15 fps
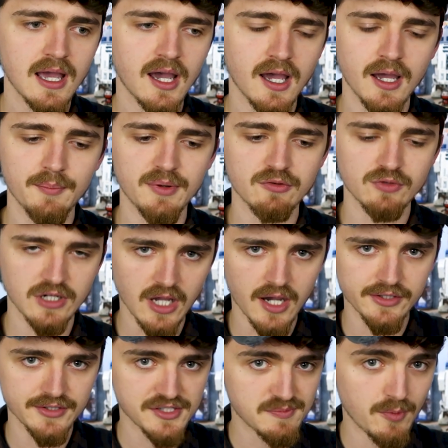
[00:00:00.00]
uh, but
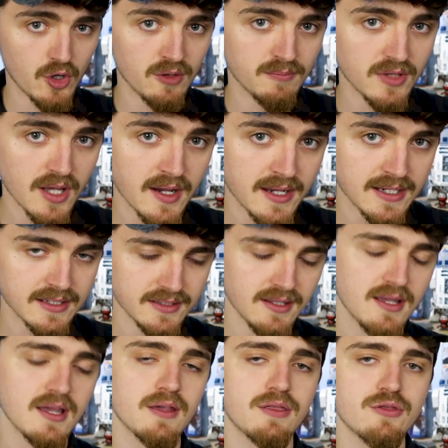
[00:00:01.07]
regardless, bottom line,
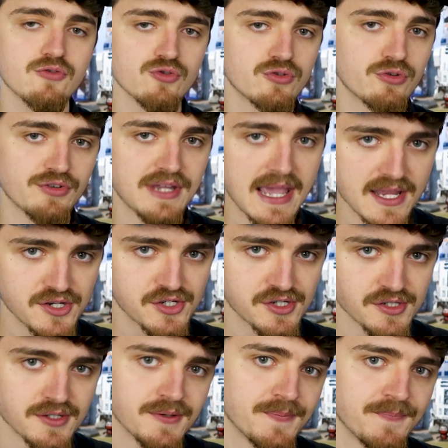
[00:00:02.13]
through
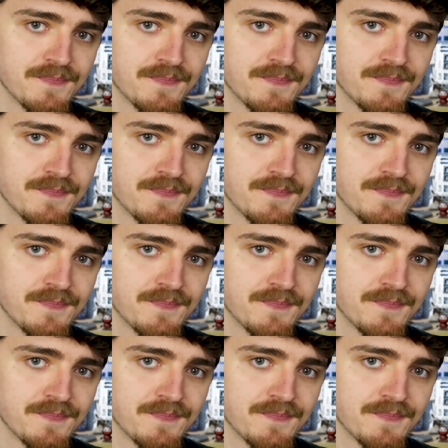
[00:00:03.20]
creation.